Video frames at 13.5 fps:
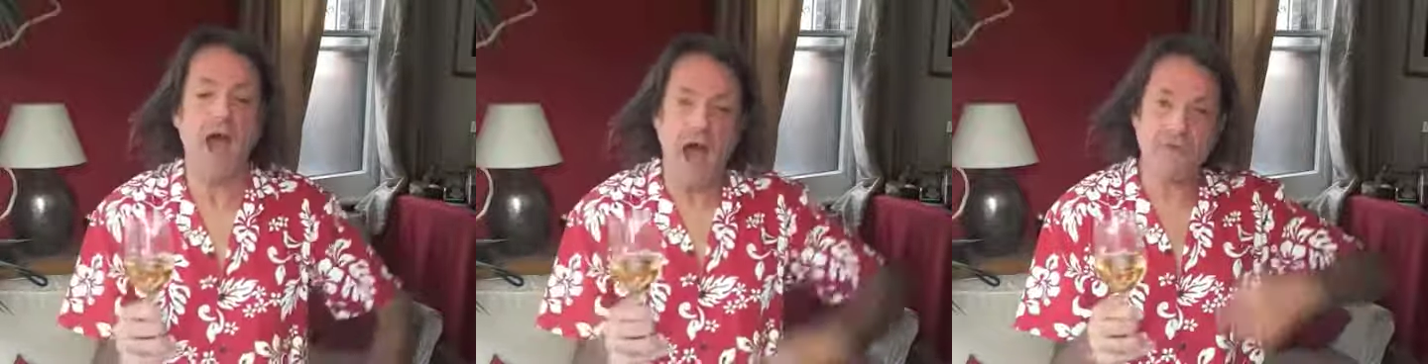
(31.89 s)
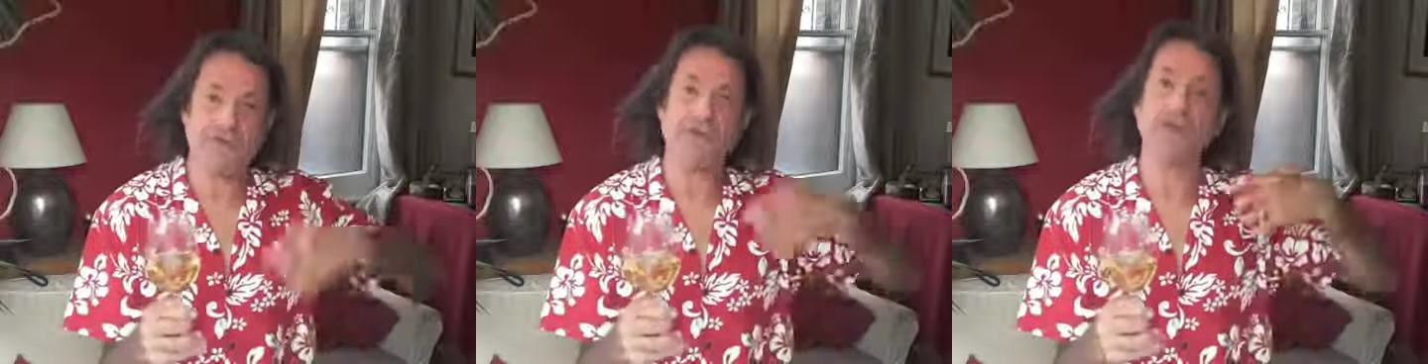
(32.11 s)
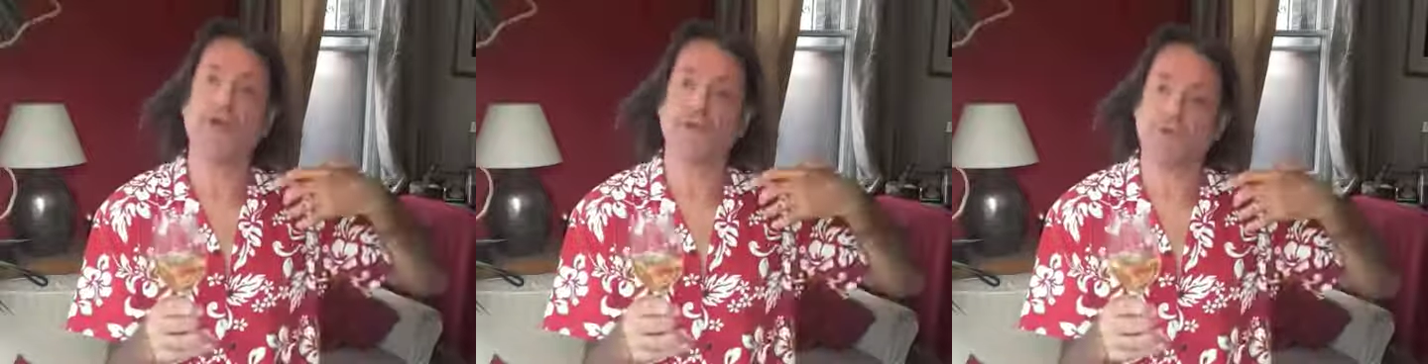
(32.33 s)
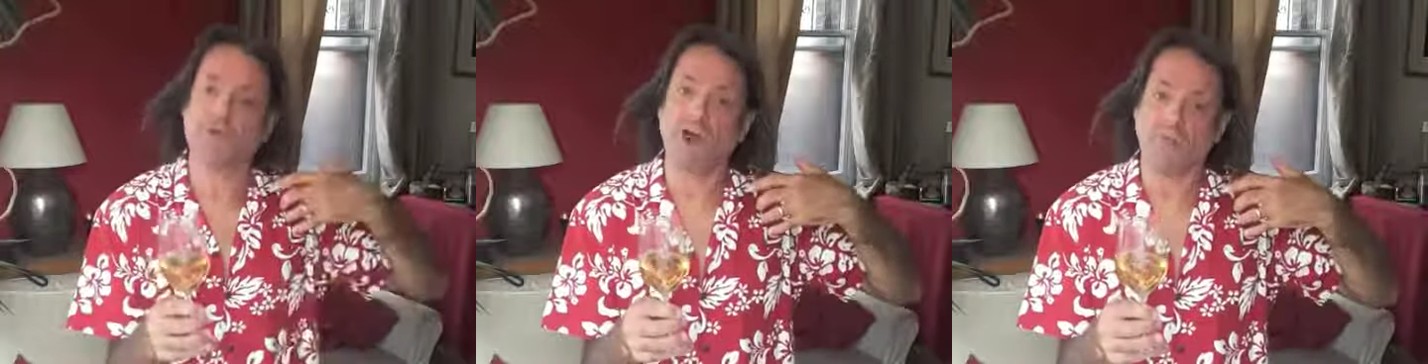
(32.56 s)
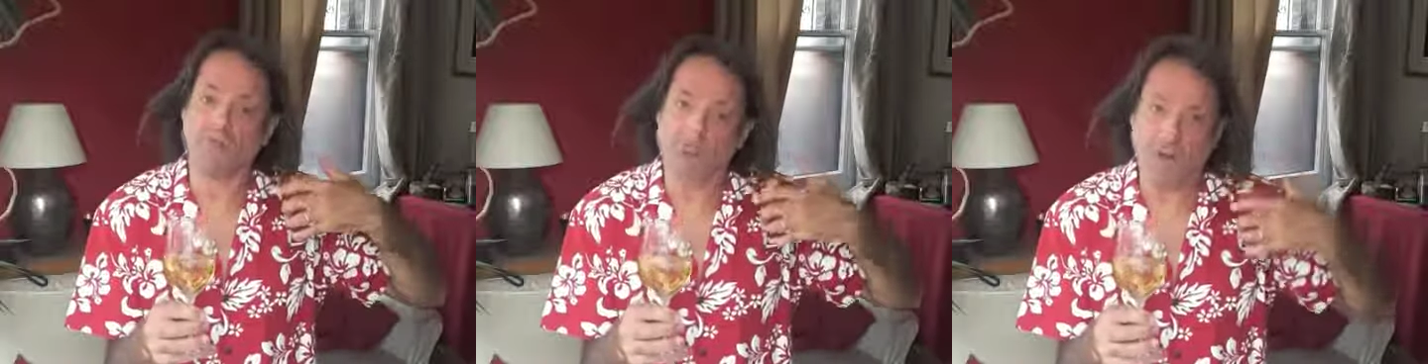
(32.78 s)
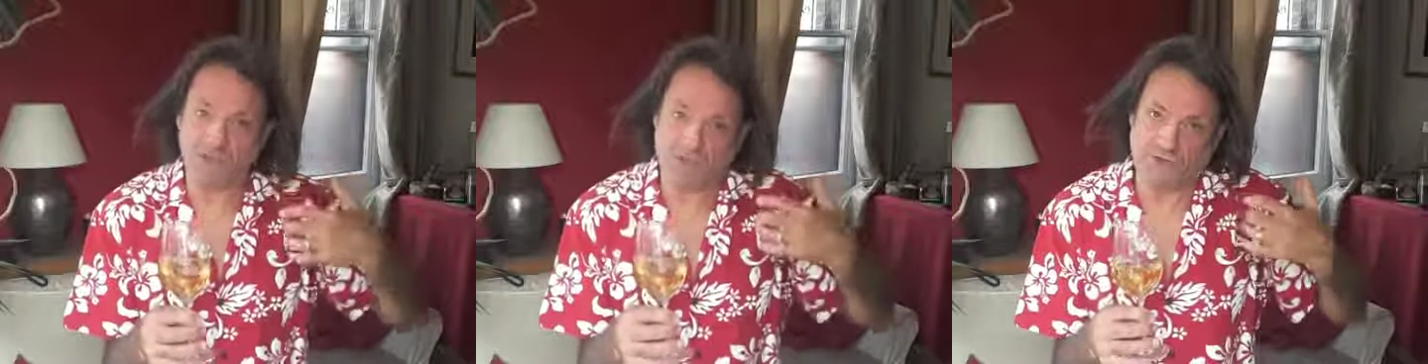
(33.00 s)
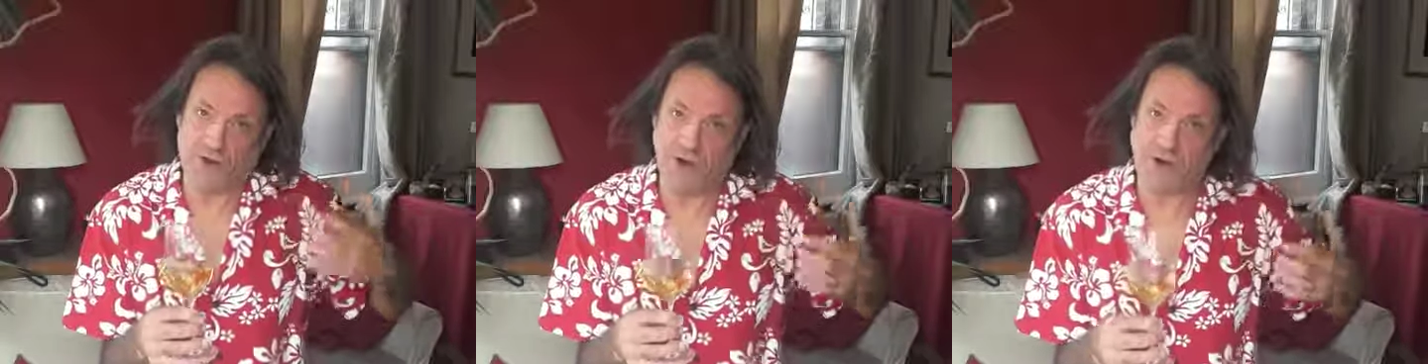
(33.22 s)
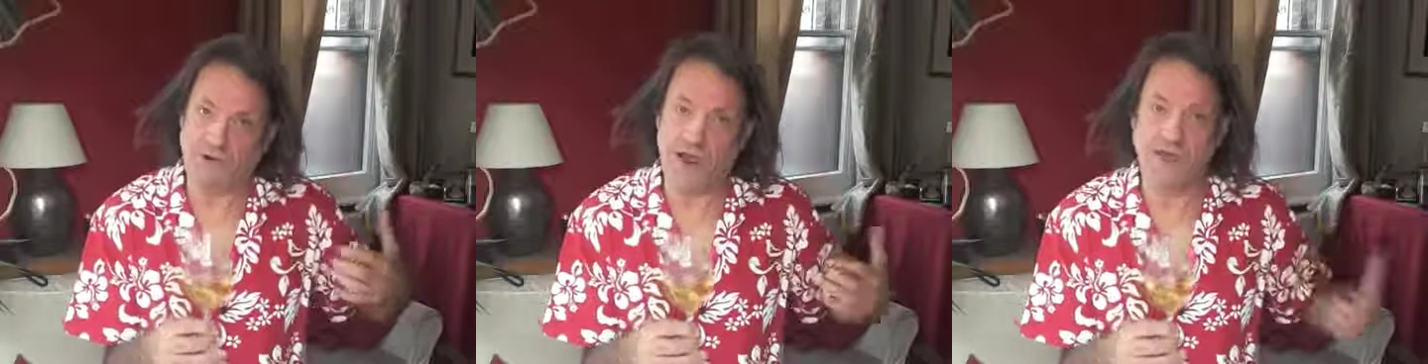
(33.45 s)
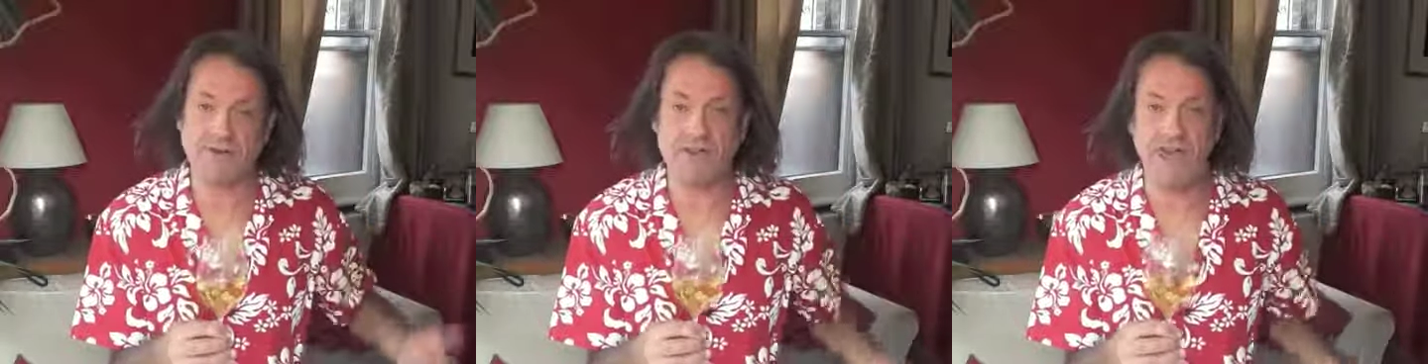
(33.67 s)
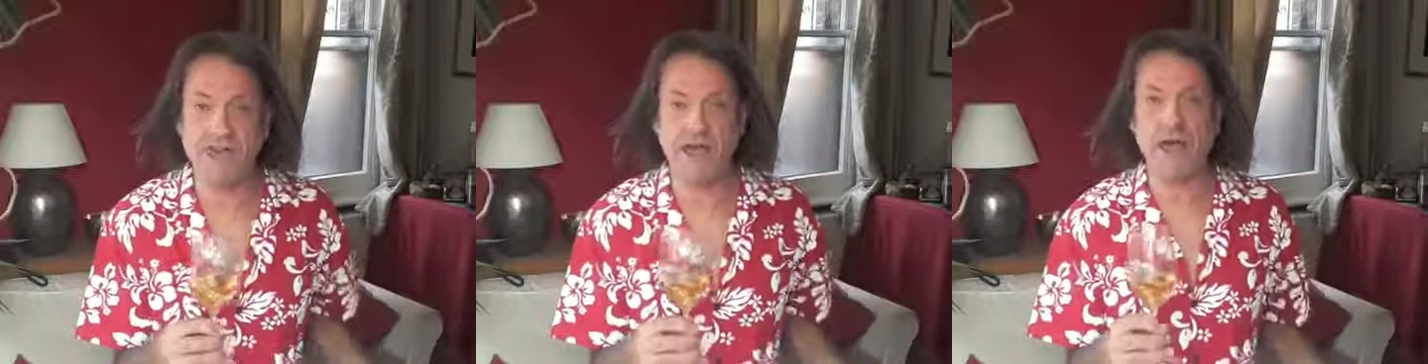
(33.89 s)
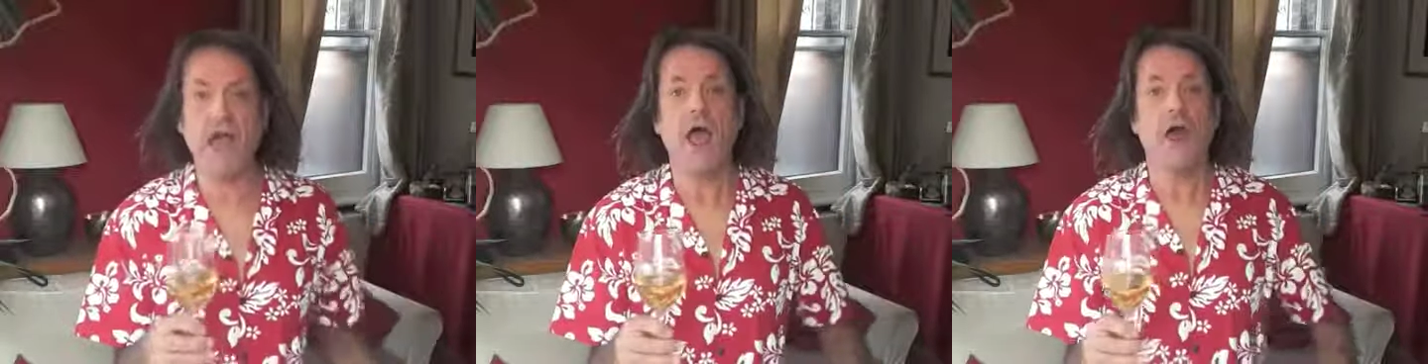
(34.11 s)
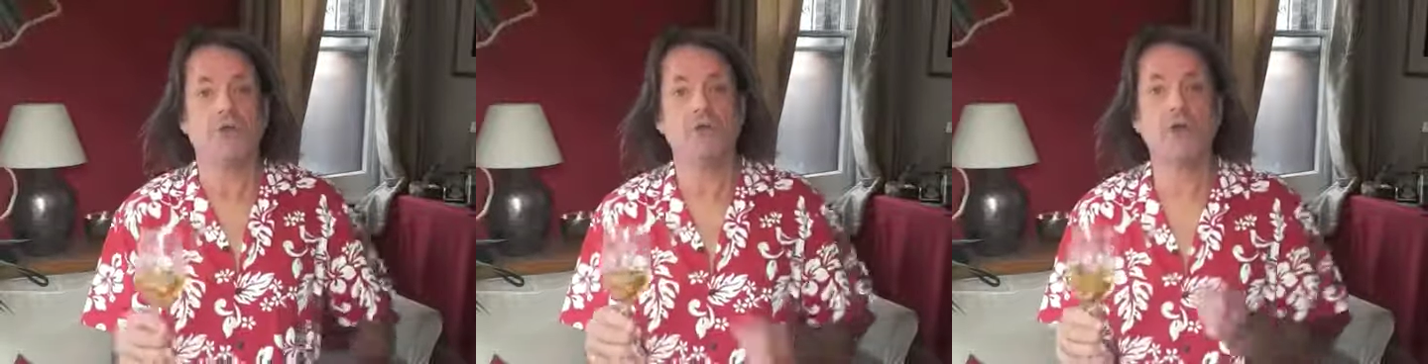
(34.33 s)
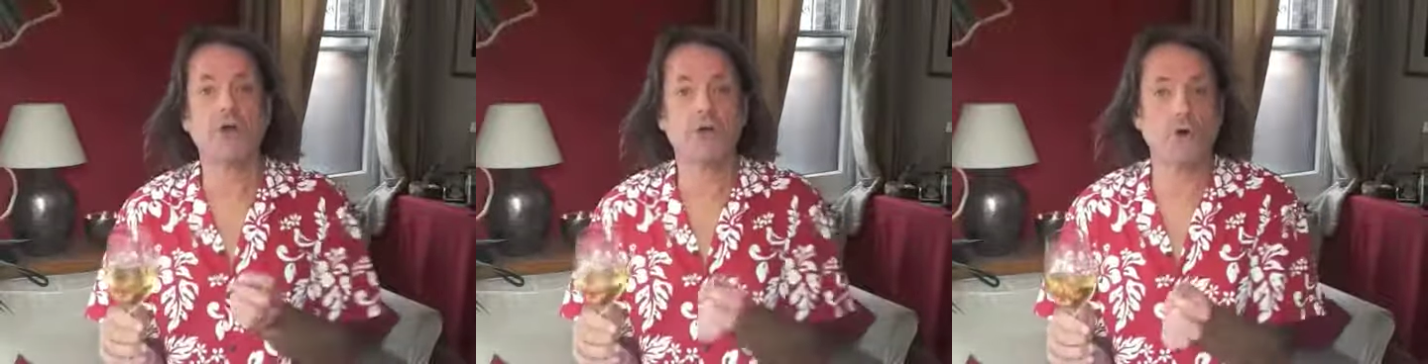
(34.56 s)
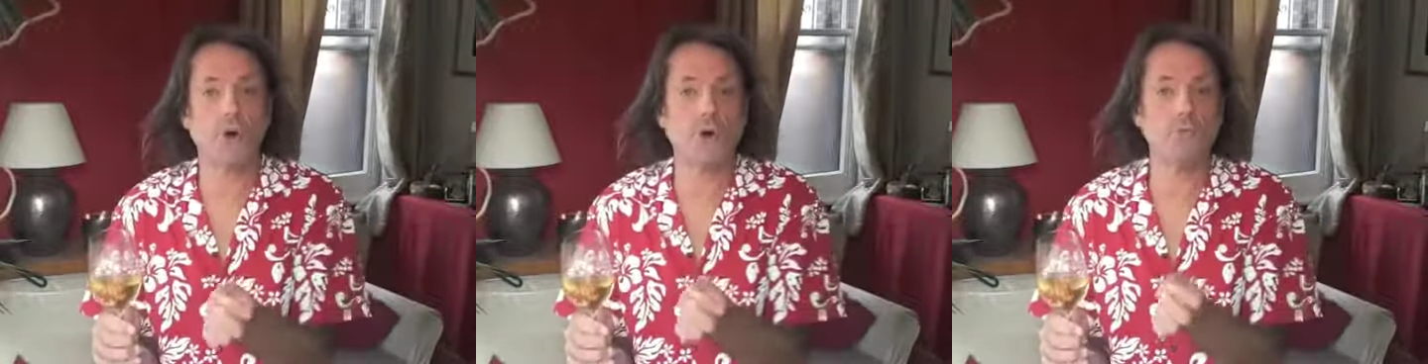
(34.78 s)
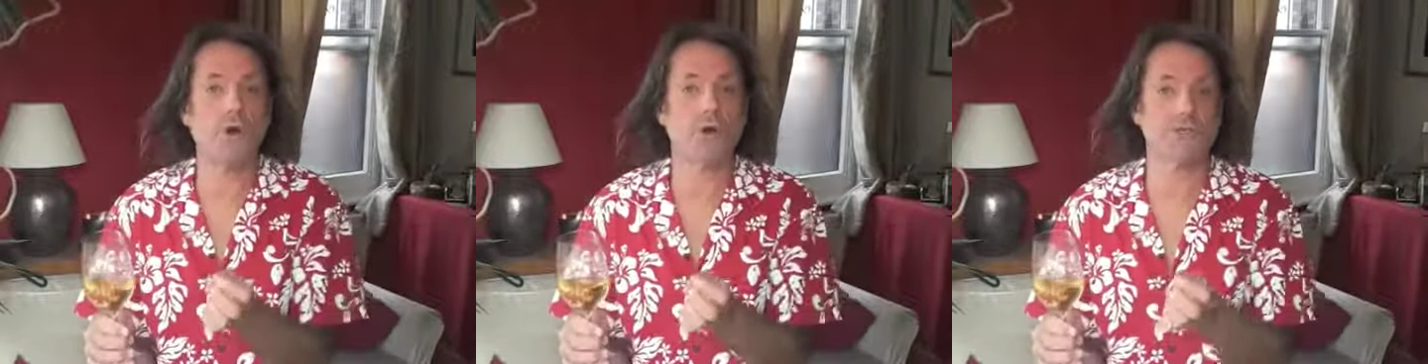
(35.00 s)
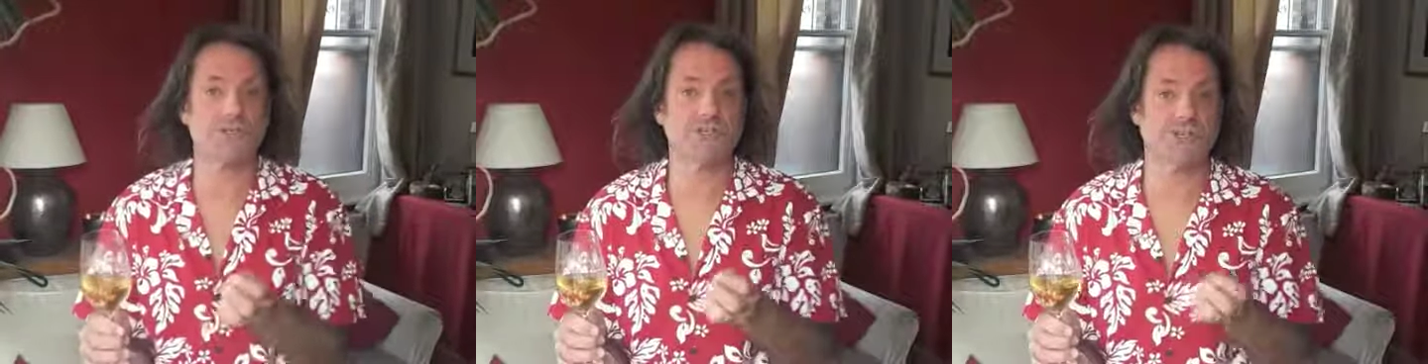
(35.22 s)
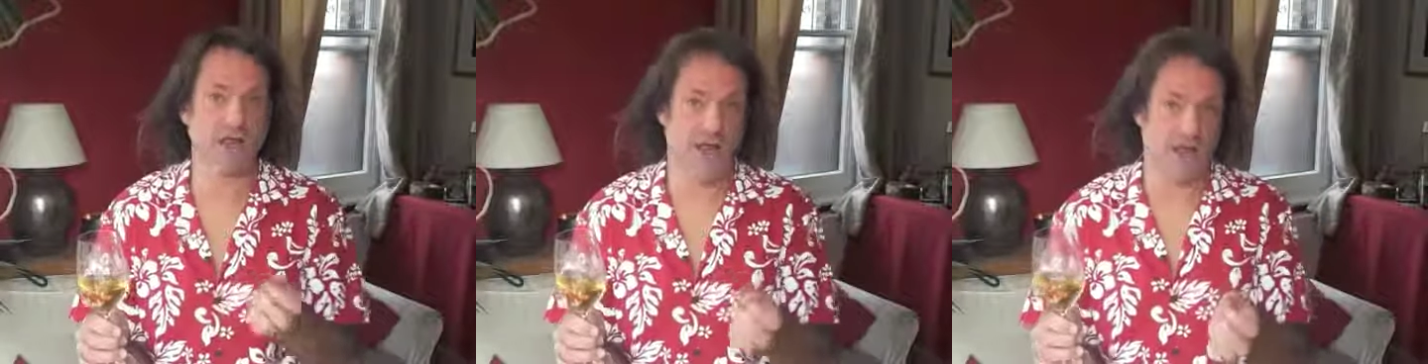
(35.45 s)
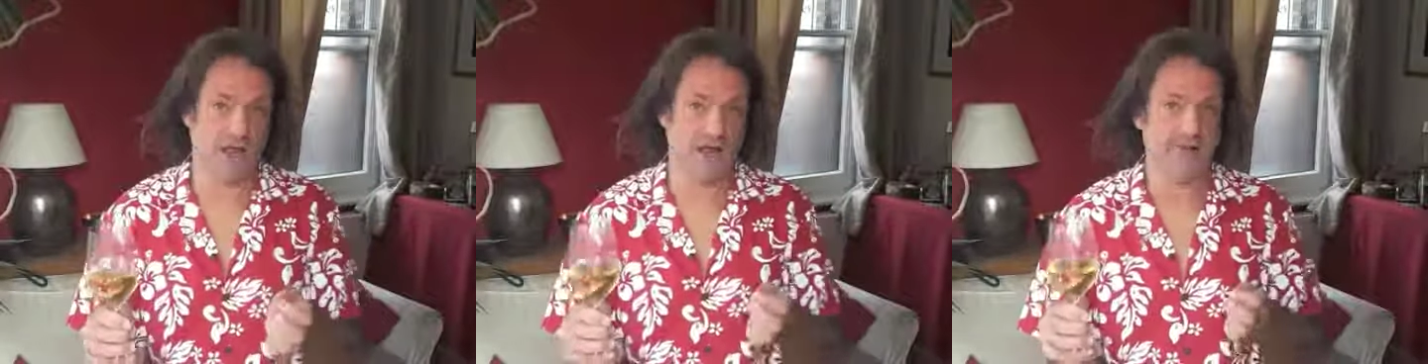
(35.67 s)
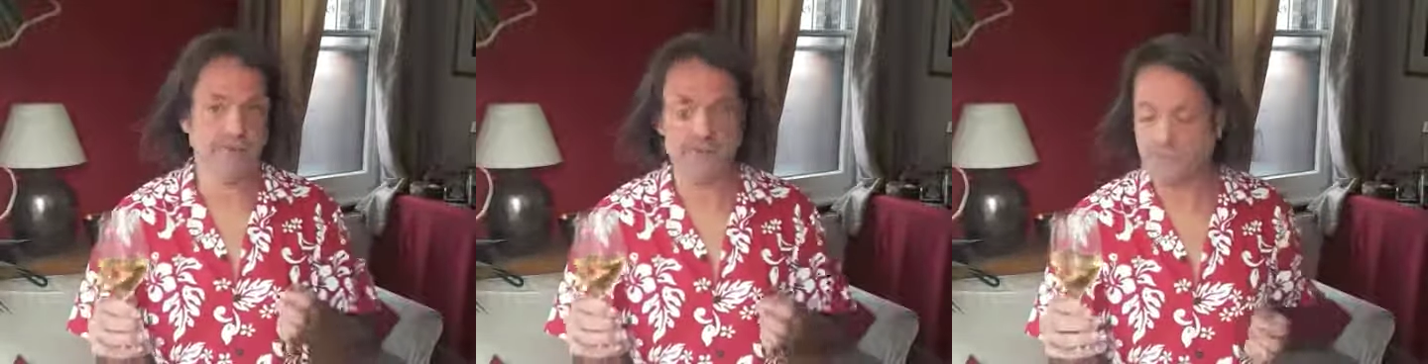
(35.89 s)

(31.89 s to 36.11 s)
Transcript: of another grape much grown around here, the Gros Manseng.